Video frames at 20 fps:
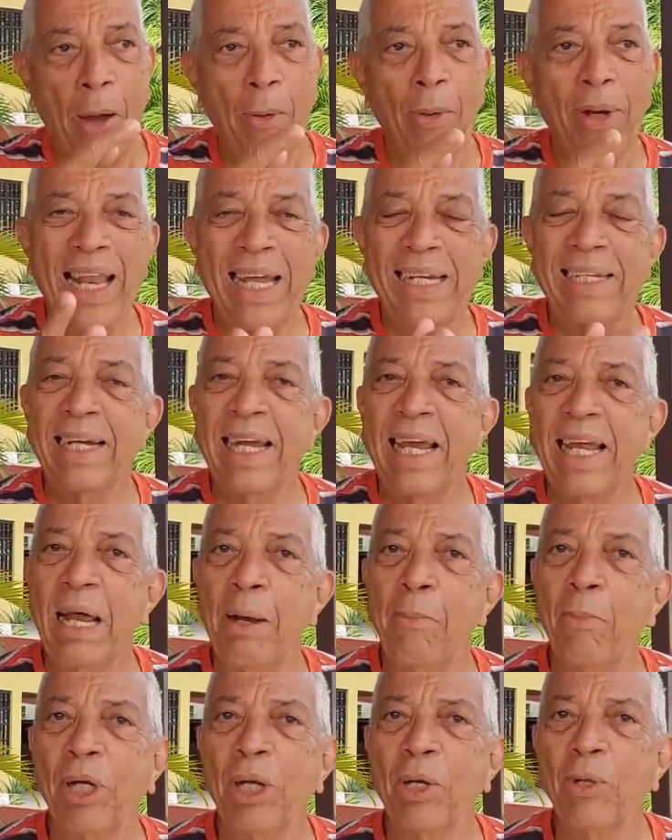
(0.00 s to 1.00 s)
would like to get
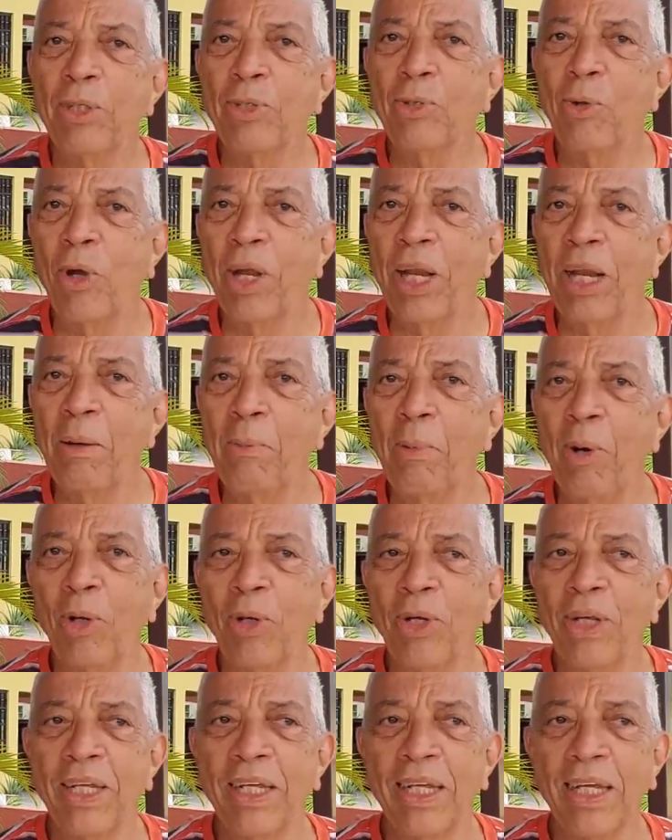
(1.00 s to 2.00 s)
a book they was talking
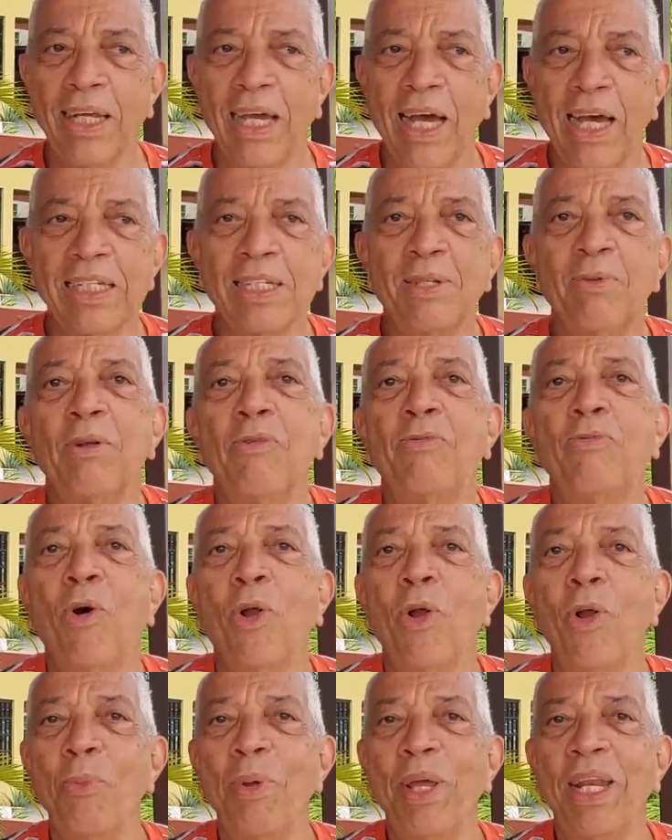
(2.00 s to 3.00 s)
about. I say, well,
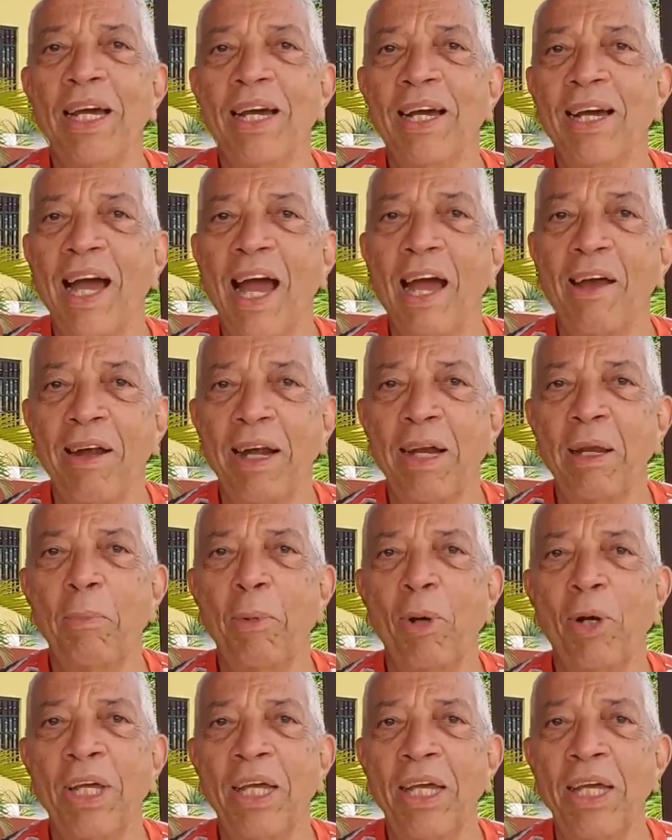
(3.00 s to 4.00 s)
follow me now. I write the
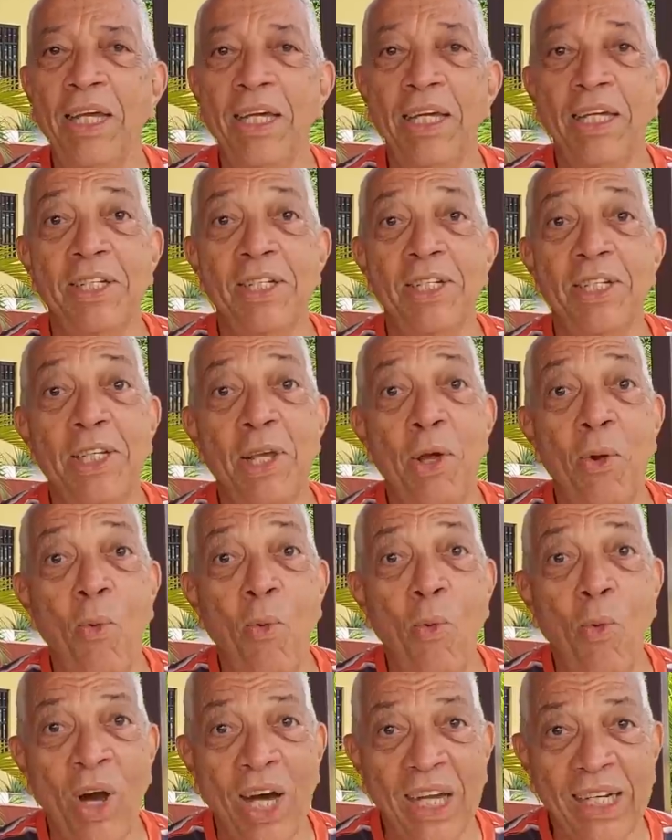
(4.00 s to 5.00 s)
book. She said,
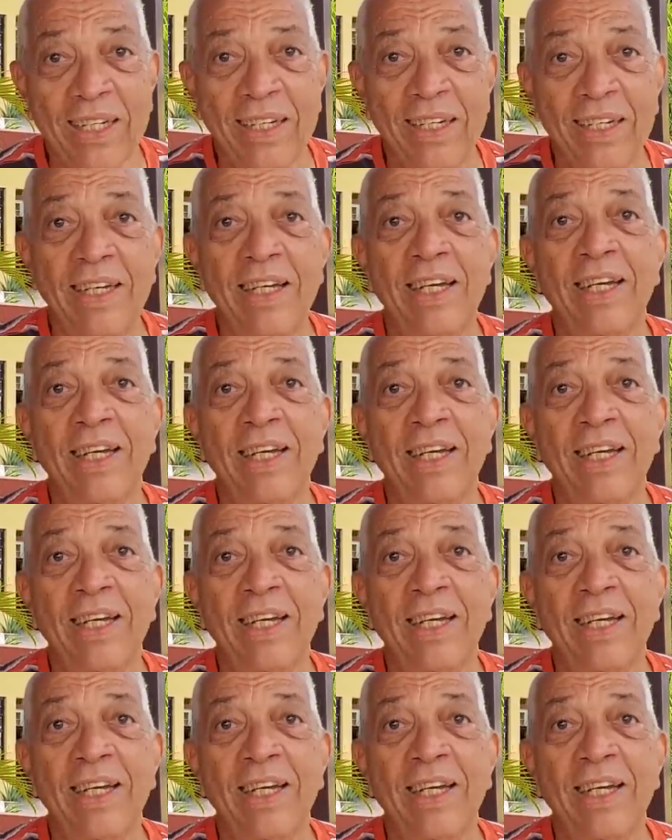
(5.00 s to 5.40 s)
what?